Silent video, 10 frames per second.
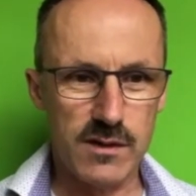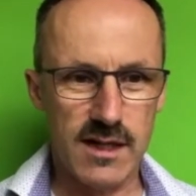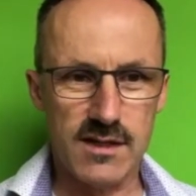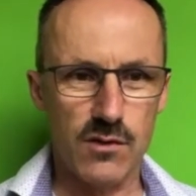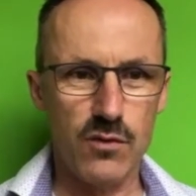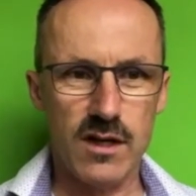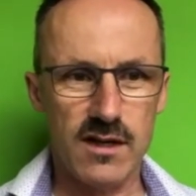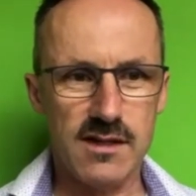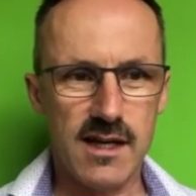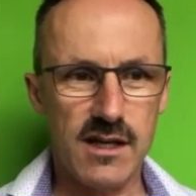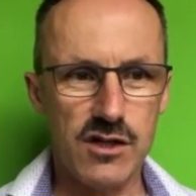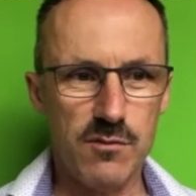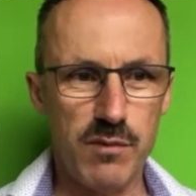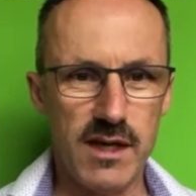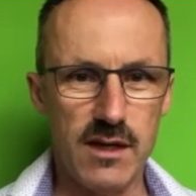as an organisation,
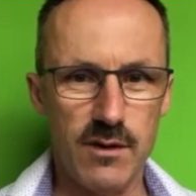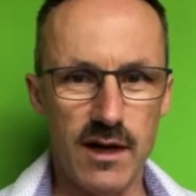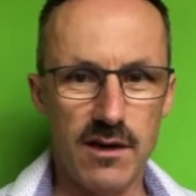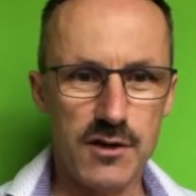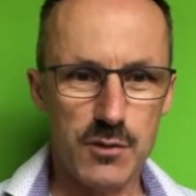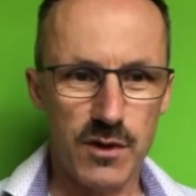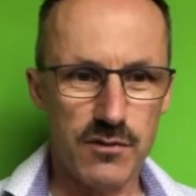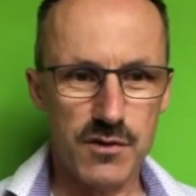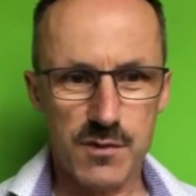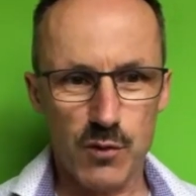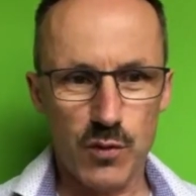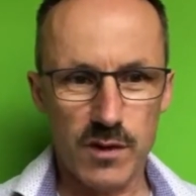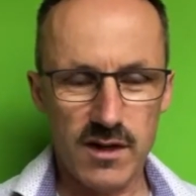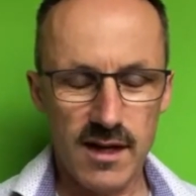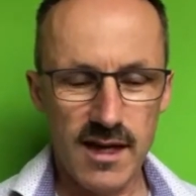be you a large one or a small one.